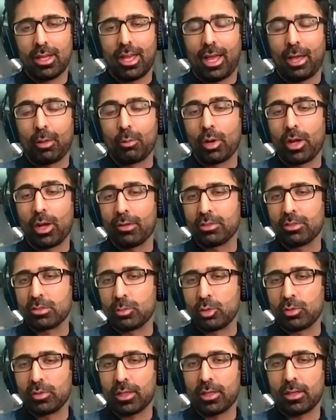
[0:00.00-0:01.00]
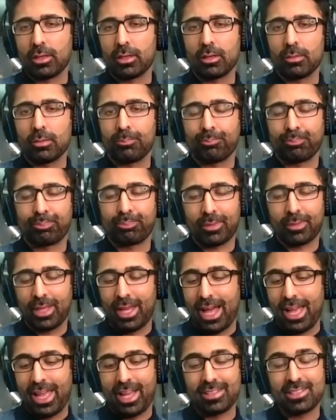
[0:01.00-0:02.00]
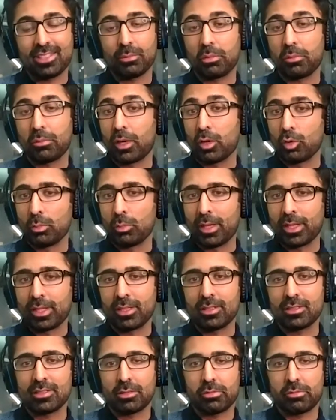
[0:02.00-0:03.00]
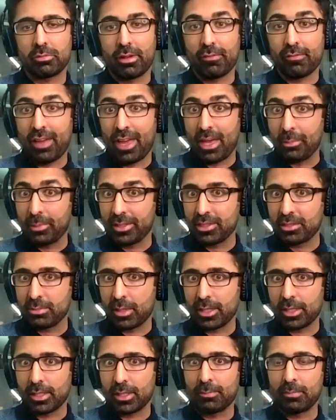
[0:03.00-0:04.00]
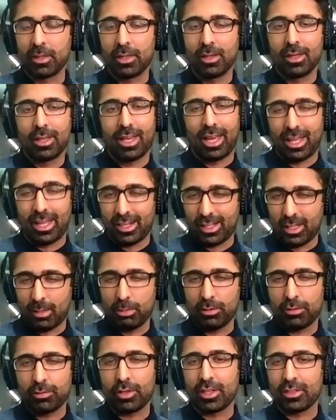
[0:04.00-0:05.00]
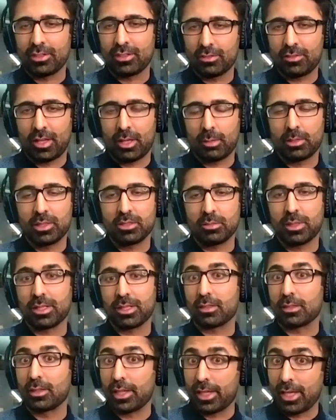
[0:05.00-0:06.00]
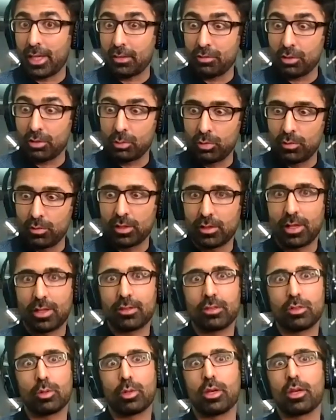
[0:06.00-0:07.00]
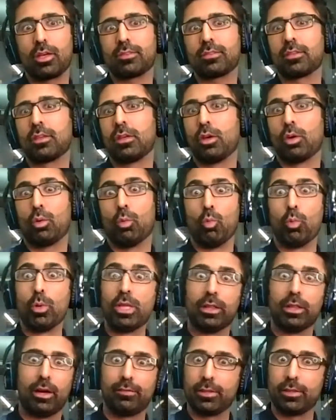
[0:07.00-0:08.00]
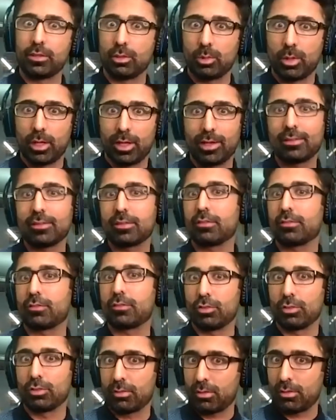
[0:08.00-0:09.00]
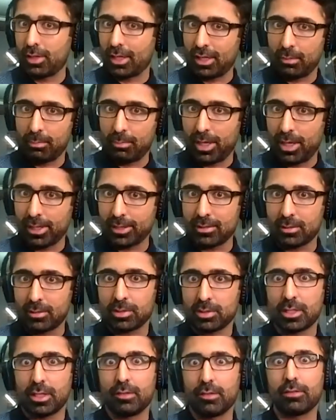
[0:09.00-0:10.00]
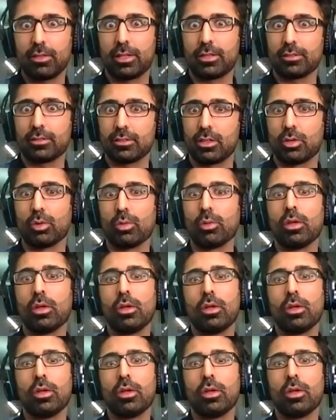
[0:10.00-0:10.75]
And when I was moving here, I had some of my own money, some of my family's money, and a couple of friends' family's money. They're like, "Hey, if you're moving into the U.S., we love the U.S. If you're thinking of buying some stuff, let us know."